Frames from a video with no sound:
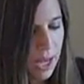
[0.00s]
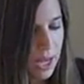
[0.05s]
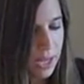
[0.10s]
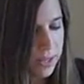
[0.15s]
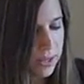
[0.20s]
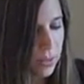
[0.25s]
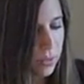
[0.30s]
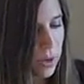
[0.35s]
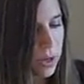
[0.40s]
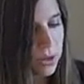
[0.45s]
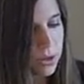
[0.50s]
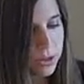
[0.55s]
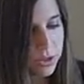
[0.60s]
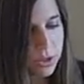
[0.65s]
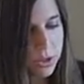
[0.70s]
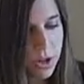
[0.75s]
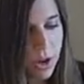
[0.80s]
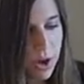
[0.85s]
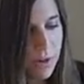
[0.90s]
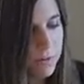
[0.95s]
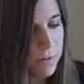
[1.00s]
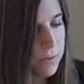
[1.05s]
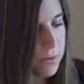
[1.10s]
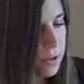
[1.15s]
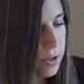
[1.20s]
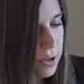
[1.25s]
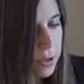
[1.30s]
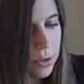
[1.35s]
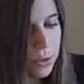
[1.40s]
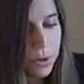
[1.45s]
And so whether it's cut
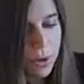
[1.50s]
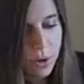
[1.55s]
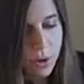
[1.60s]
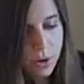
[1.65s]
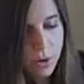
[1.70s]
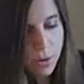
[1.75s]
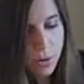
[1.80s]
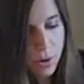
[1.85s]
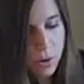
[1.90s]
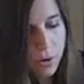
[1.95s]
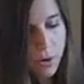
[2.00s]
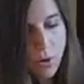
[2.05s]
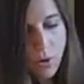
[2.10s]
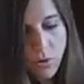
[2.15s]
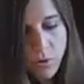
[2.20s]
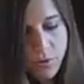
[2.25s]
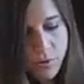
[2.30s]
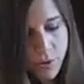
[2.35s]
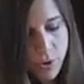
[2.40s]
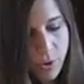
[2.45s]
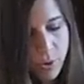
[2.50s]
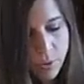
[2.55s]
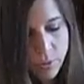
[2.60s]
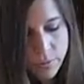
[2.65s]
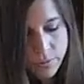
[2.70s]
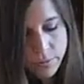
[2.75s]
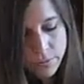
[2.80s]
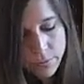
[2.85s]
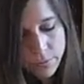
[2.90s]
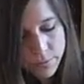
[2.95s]
fruit or whole
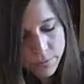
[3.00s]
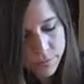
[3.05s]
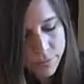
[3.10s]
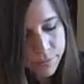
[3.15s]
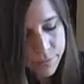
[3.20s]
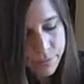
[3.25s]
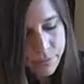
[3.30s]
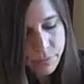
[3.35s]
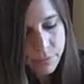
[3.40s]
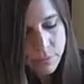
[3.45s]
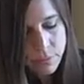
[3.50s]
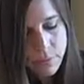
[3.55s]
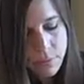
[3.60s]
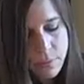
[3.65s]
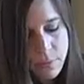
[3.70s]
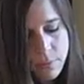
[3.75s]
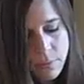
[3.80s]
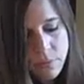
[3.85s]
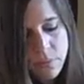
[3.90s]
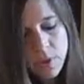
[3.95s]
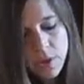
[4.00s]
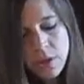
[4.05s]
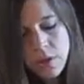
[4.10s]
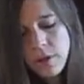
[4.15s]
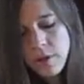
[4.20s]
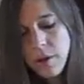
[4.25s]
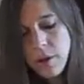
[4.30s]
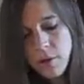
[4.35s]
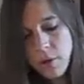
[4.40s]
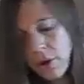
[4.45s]
fruit,
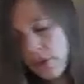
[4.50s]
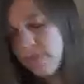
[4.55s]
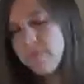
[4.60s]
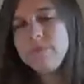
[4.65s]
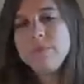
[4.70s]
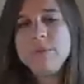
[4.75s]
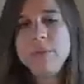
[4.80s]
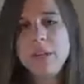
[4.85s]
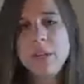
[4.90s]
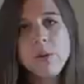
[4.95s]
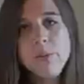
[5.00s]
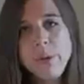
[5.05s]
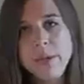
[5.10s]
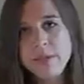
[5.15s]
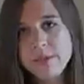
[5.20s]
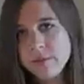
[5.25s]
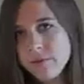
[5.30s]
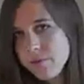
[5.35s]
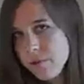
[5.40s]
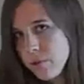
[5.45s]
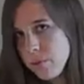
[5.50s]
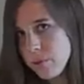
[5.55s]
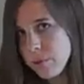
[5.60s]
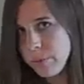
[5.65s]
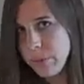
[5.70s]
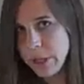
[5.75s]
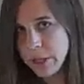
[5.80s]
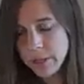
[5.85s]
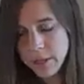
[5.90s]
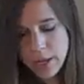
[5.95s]
a single piece of fruit
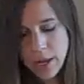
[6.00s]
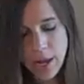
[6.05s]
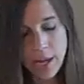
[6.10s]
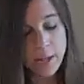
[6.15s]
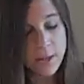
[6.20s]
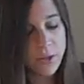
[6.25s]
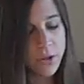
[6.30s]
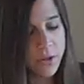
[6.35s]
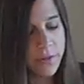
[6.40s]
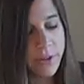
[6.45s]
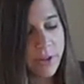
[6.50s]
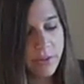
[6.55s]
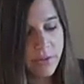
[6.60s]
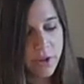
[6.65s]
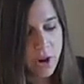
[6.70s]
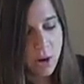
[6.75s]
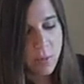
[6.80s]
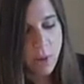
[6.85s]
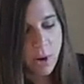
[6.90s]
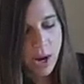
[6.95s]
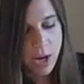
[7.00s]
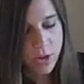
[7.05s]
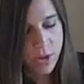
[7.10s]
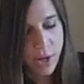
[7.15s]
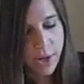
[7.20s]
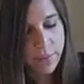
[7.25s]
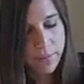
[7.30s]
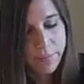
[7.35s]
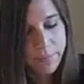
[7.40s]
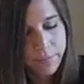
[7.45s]
would be a serving of
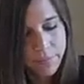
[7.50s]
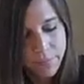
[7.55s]
carbohydrate.